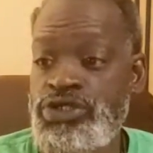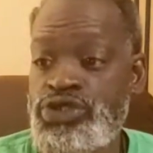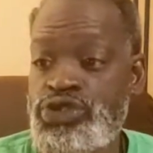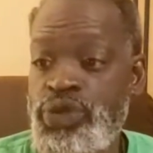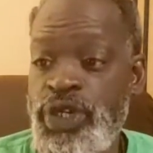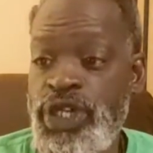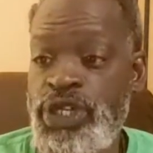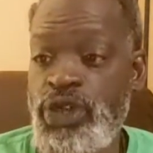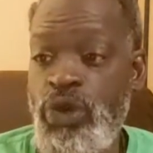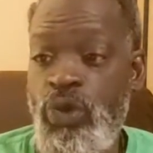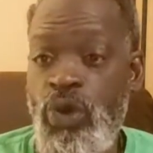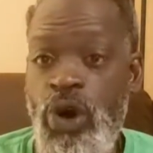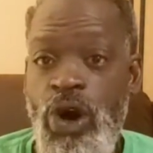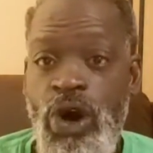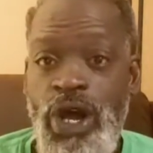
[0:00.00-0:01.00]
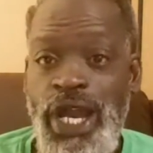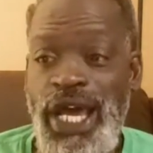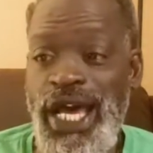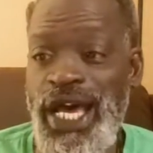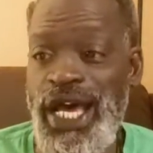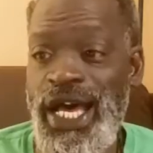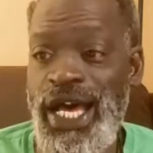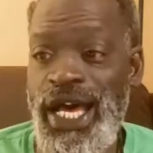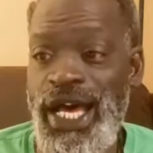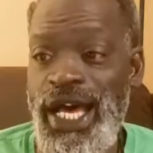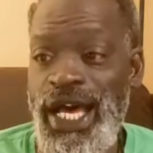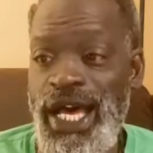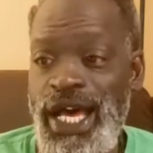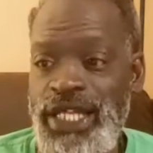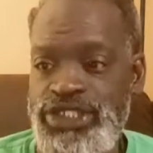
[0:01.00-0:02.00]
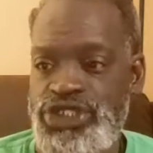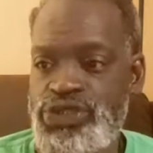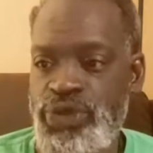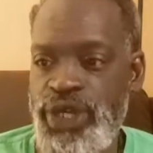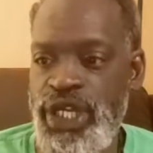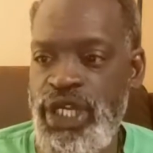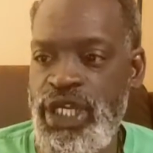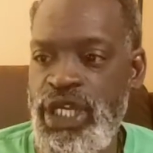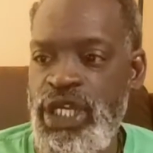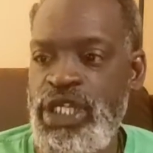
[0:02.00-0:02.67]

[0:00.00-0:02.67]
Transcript: Drink your water. Drink.